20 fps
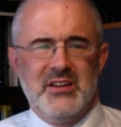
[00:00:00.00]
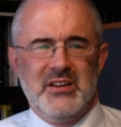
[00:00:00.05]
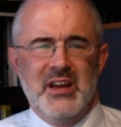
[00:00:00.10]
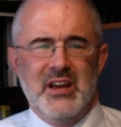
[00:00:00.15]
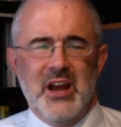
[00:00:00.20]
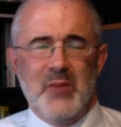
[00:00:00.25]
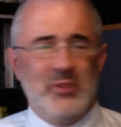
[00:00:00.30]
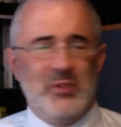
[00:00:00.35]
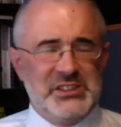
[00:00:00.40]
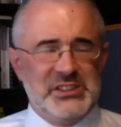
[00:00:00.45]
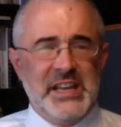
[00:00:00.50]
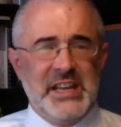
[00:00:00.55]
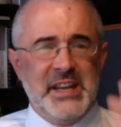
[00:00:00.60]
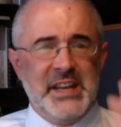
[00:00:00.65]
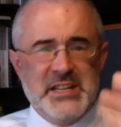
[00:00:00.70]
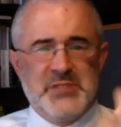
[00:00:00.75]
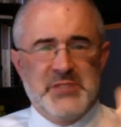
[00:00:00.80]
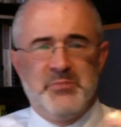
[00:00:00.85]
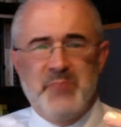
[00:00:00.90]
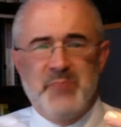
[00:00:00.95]
And we'll see that
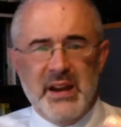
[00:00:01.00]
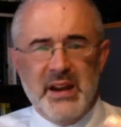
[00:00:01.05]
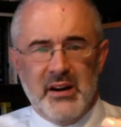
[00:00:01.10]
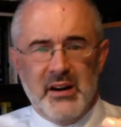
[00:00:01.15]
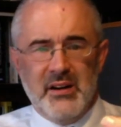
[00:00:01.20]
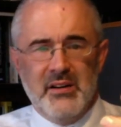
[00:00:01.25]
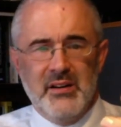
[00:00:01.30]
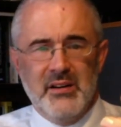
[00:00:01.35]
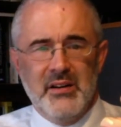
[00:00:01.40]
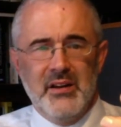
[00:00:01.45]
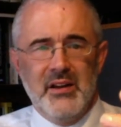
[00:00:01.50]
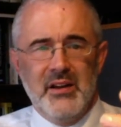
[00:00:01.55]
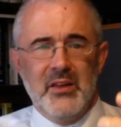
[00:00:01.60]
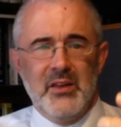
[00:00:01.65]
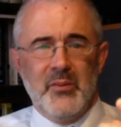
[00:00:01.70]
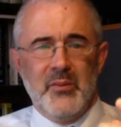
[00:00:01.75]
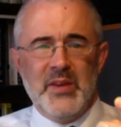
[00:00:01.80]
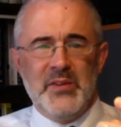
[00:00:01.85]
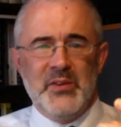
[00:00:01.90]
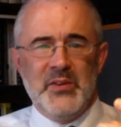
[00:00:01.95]
he's bigger than
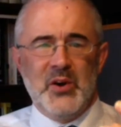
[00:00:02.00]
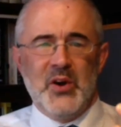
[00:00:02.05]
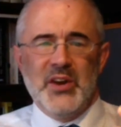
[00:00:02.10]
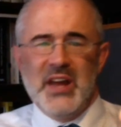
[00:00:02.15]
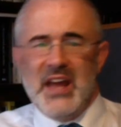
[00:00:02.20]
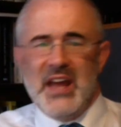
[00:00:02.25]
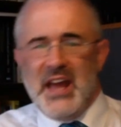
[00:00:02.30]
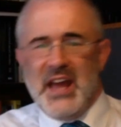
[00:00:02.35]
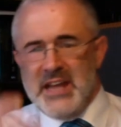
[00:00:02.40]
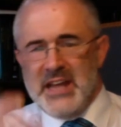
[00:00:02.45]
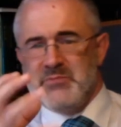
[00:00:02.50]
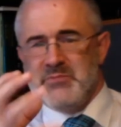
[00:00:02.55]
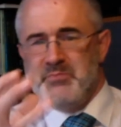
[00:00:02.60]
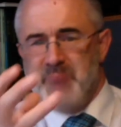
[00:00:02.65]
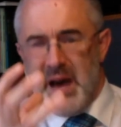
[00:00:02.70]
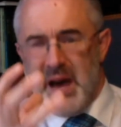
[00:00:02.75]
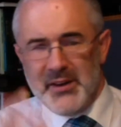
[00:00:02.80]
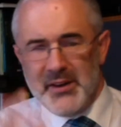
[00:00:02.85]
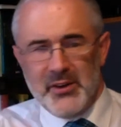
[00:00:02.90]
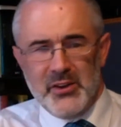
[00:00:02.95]
we thought. He's
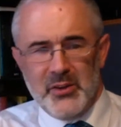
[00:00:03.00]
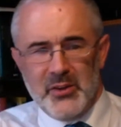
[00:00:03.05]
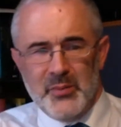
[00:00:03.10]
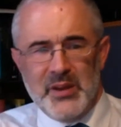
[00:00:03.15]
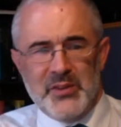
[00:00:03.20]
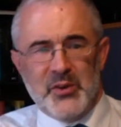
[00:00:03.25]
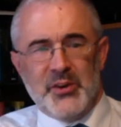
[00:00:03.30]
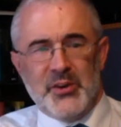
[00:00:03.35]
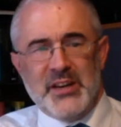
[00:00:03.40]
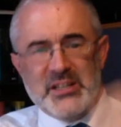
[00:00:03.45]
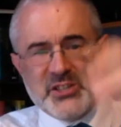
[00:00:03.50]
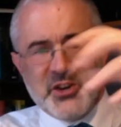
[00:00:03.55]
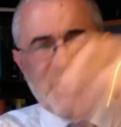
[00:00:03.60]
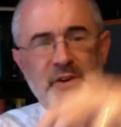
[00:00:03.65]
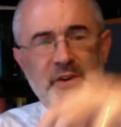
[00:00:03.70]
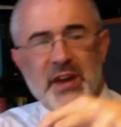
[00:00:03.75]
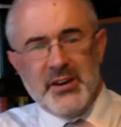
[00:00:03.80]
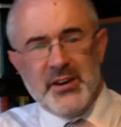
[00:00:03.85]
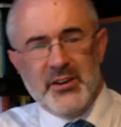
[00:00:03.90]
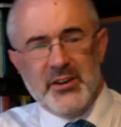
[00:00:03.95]
better than we thought. He's
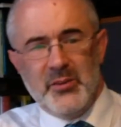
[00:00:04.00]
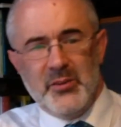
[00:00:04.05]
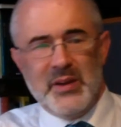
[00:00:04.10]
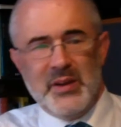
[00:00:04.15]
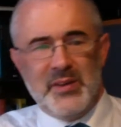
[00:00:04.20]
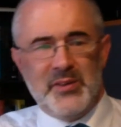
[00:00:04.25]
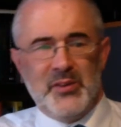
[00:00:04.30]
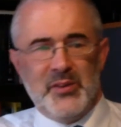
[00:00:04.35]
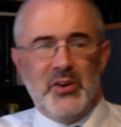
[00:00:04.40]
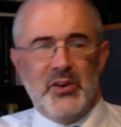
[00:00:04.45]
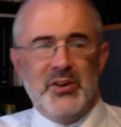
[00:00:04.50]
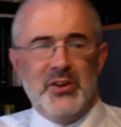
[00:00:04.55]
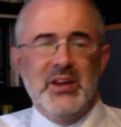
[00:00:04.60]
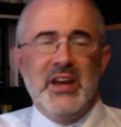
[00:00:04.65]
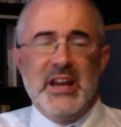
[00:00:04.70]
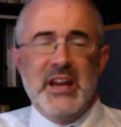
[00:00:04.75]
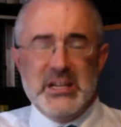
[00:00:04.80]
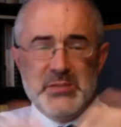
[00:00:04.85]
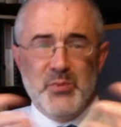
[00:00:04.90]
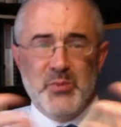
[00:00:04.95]
greater than we thought.
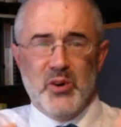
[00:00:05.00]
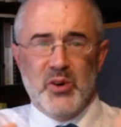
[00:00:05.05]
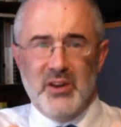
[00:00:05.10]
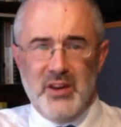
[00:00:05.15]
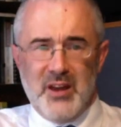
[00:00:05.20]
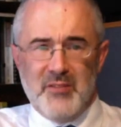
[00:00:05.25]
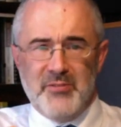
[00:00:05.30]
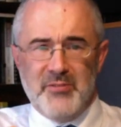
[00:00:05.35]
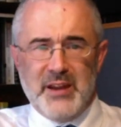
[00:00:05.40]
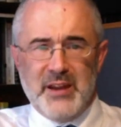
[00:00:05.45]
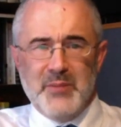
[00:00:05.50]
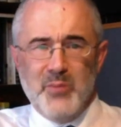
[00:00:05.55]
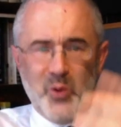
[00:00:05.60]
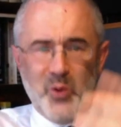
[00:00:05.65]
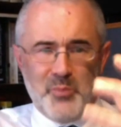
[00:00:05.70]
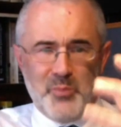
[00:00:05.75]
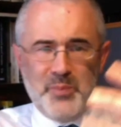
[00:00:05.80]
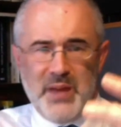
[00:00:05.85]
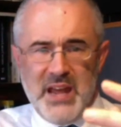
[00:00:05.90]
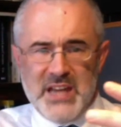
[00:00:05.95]
He's more loving, more
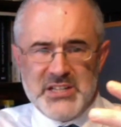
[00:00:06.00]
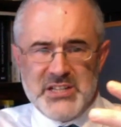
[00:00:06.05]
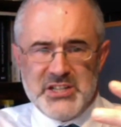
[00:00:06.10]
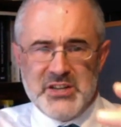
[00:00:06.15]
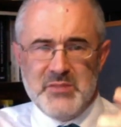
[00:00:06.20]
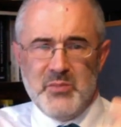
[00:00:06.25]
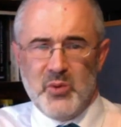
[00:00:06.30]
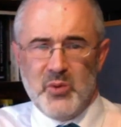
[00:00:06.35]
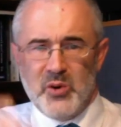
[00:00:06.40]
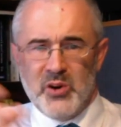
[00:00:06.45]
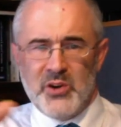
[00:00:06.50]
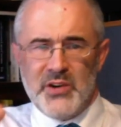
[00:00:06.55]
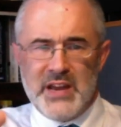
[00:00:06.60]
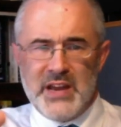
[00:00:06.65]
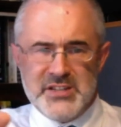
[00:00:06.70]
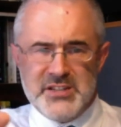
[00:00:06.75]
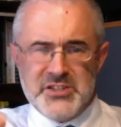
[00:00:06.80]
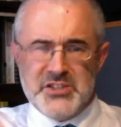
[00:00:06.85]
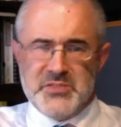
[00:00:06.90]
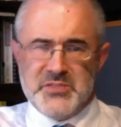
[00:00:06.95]
patient, more
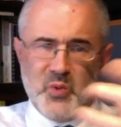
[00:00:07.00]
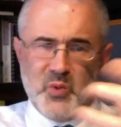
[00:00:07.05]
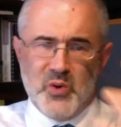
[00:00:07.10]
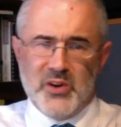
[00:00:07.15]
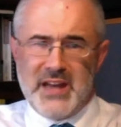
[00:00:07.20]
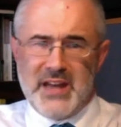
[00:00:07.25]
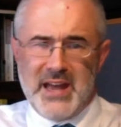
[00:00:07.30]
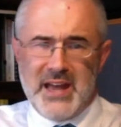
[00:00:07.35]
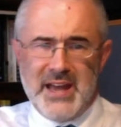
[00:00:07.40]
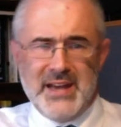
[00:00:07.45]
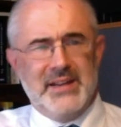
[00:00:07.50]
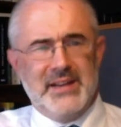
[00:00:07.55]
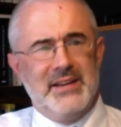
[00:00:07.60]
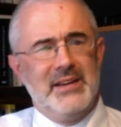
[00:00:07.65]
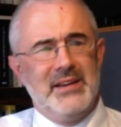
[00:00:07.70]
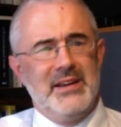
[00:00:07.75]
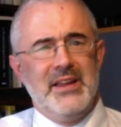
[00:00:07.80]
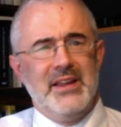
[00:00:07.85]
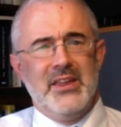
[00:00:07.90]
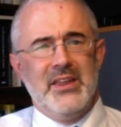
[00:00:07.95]
gracious, more kind
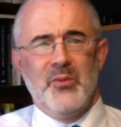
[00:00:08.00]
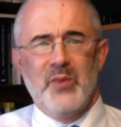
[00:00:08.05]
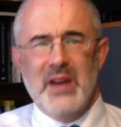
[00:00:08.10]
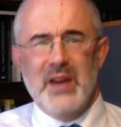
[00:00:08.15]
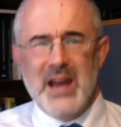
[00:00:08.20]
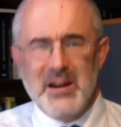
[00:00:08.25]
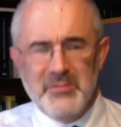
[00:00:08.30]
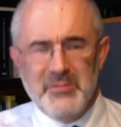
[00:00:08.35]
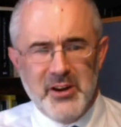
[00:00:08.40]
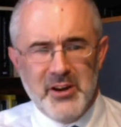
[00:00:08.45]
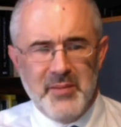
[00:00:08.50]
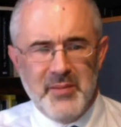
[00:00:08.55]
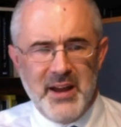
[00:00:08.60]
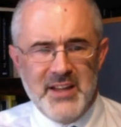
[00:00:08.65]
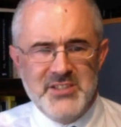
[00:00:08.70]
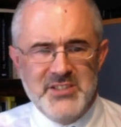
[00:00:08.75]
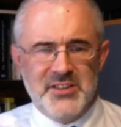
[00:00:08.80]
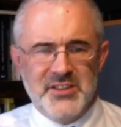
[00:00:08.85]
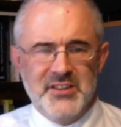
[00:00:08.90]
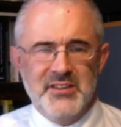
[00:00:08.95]
than we ever
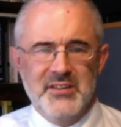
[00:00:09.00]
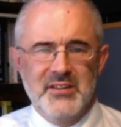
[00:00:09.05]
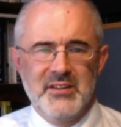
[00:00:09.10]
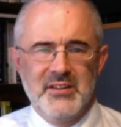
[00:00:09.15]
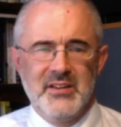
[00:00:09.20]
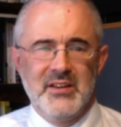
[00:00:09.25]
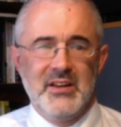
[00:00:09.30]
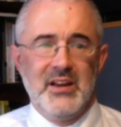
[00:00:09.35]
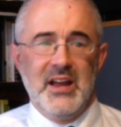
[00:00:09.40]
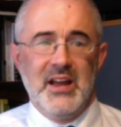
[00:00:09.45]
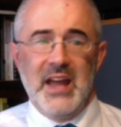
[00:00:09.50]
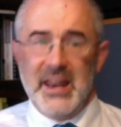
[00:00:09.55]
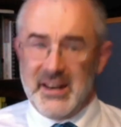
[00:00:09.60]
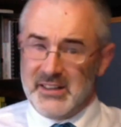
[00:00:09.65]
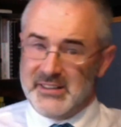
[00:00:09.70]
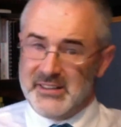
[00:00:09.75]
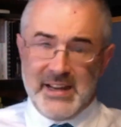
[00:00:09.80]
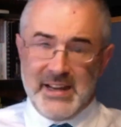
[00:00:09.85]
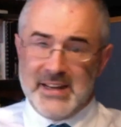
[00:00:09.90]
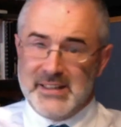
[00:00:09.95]
imagined. It'll
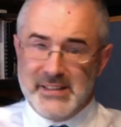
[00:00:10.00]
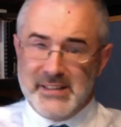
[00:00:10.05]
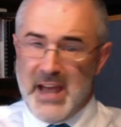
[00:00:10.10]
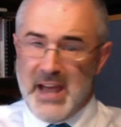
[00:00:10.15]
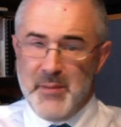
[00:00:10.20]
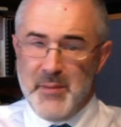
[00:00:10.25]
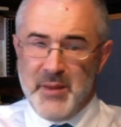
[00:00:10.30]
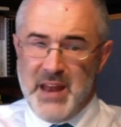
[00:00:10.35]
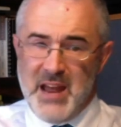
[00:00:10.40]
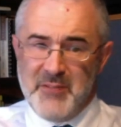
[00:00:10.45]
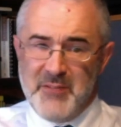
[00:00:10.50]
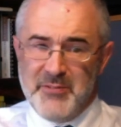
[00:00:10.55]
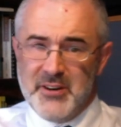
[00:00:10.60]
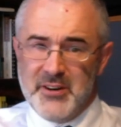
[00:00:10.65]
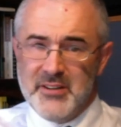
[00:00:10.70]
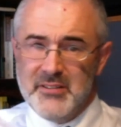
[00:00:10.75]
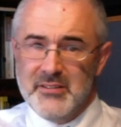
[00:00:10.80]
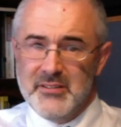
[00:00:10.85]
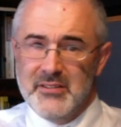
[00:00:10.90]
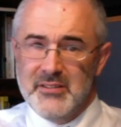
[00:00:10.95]
take time and effort,
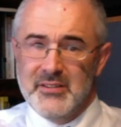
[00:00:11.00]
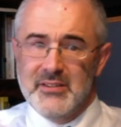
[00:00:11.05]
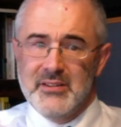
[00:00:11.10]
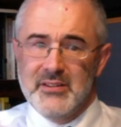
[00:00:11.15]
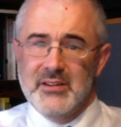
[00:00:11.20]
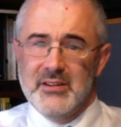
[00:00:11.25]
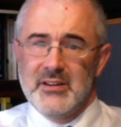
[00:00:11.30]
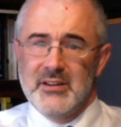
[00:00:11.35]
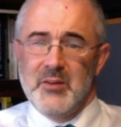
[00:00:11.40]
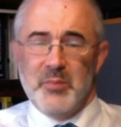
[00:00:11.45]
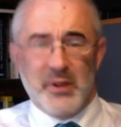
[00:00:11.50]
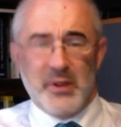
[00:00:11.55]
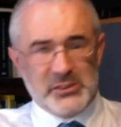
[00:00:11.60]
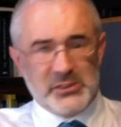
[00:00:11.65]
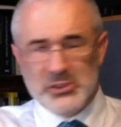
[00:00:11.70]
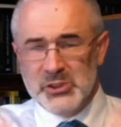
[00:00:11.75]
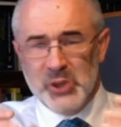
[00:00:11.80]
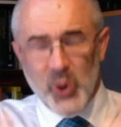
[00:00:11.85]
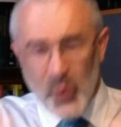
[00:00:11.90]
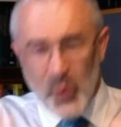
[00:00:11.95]
but
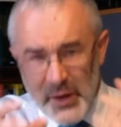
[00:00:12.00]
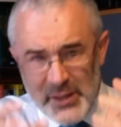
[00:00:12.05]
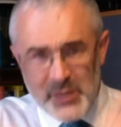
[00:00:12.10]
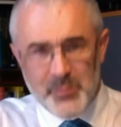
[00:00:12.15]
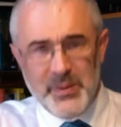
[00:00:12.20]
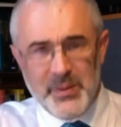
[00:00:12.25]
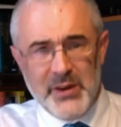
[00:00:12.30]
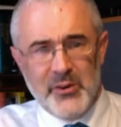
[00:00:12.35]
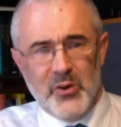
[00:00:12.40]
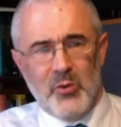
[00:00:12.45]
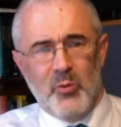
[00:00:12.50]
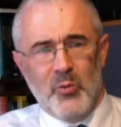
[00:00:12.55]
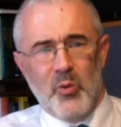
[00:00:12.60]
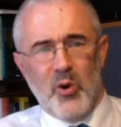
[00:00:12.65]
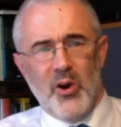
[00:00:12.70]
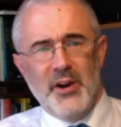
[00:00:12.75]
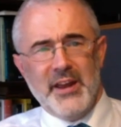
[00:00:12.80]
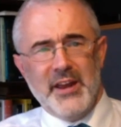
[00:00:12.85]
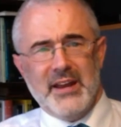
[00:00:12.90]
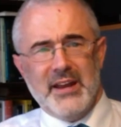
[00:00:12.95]
it's going to be
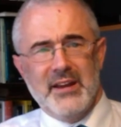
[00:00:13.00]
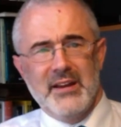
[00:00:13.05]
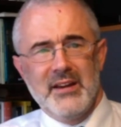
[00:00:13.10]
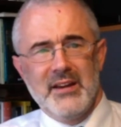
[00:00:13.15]
rewarding.